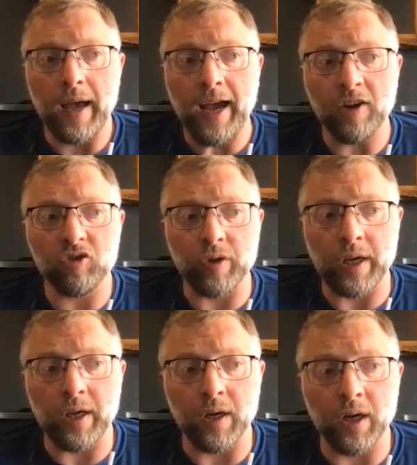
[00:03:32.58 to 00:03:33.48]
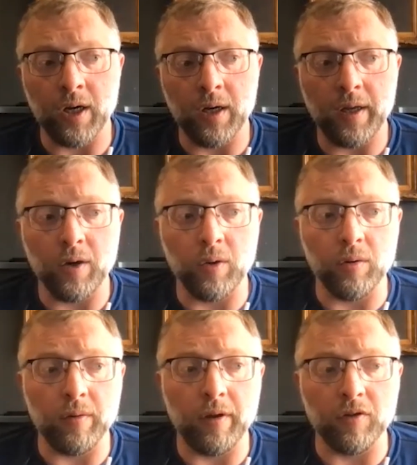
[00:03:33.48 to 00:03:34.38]
actually uh,
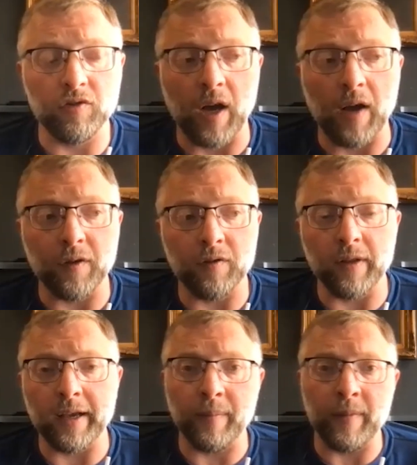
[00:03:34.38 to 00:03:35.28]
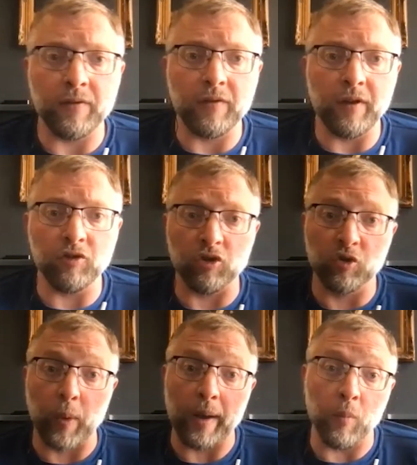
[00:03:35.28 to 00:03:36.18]
it'll it'll soften ligaments and she'll
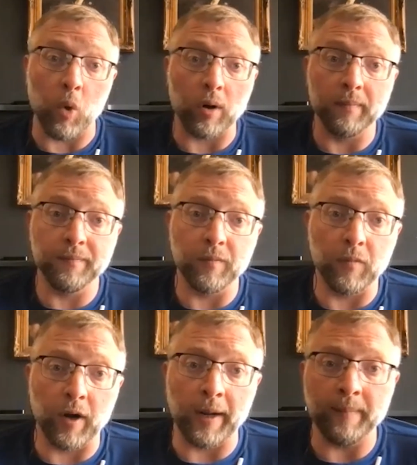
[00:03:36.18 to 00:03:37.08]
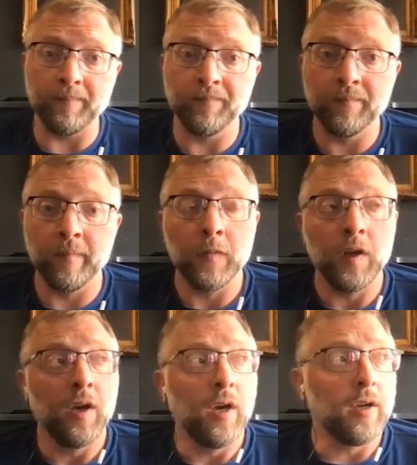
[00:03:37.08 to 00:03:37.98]
sway more, right? Hmm.
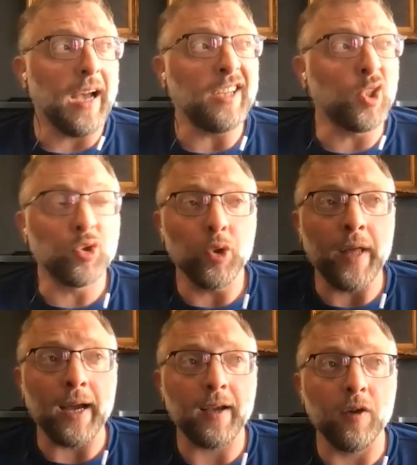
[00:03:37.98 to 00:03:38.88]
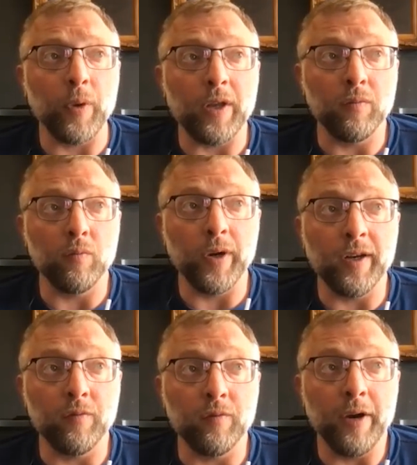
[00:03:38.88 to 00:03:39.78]
Guys don't do that because we we
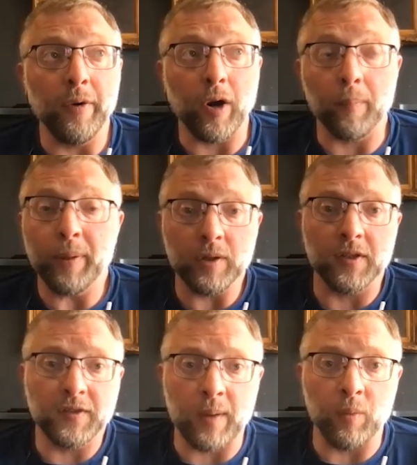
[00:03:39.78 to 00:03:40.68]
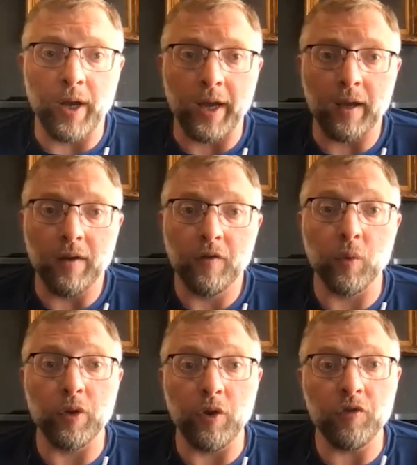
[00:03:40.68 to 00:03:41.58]
literally aren't built the same way. So
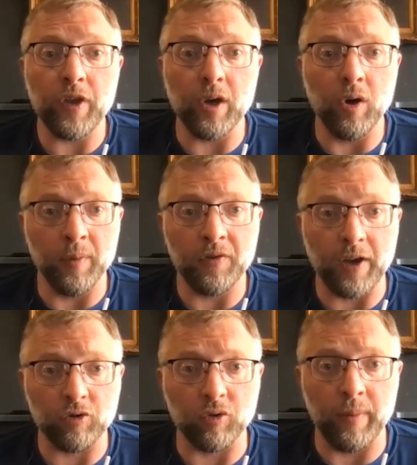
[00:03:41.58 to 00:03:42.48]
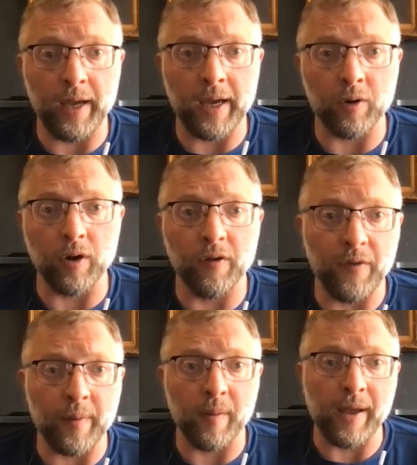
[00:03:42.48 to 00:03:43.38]
when you see a homosexual man or a
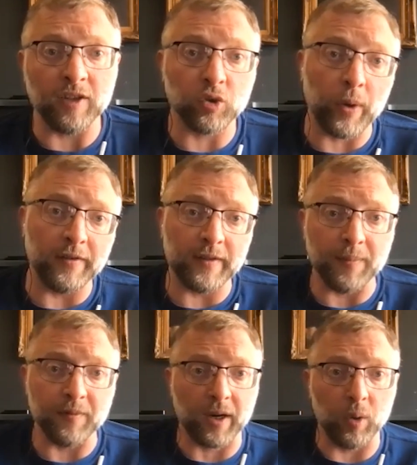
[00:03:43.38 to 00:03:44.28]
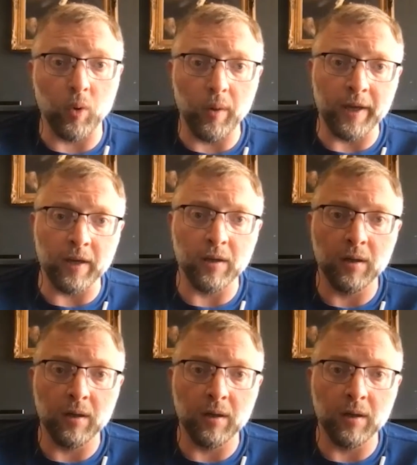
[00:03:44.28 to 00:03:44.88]
feminine man sway his hips like a woman,